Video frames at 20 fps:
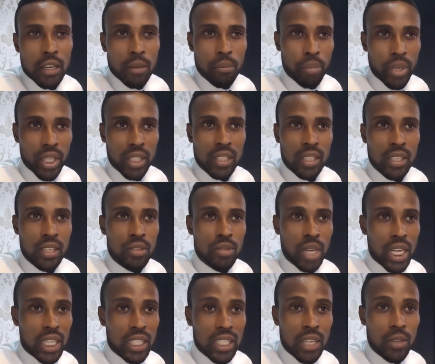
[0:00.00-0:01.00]
but
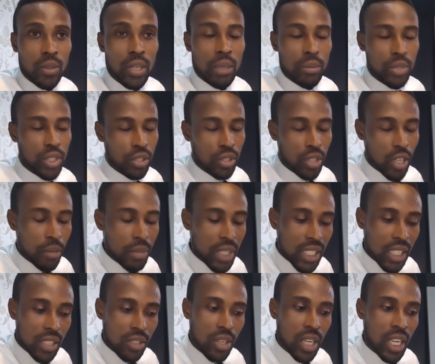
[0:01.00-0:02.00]
right now I'm just
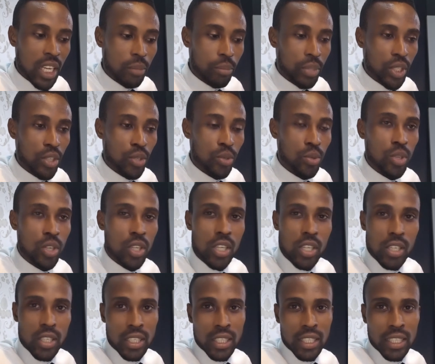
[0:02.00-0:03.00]
committed to helping you
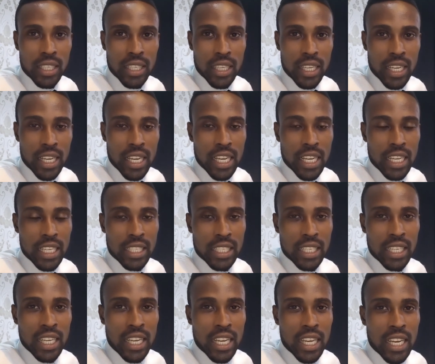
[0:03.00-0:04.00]
learn And
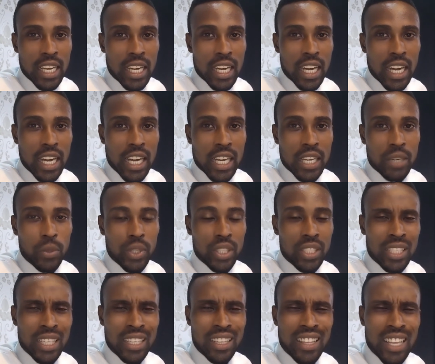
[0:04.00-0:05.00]
I want to
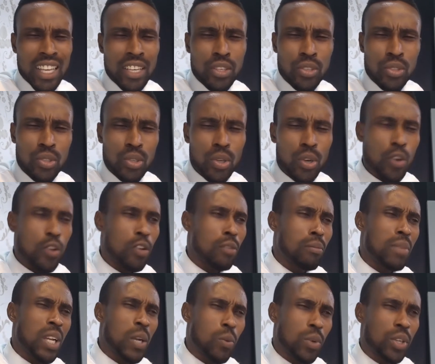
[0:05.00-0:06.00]
say thank you to all
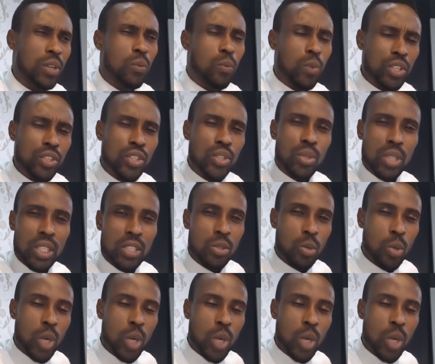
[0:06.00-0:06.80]
my one-on-one students who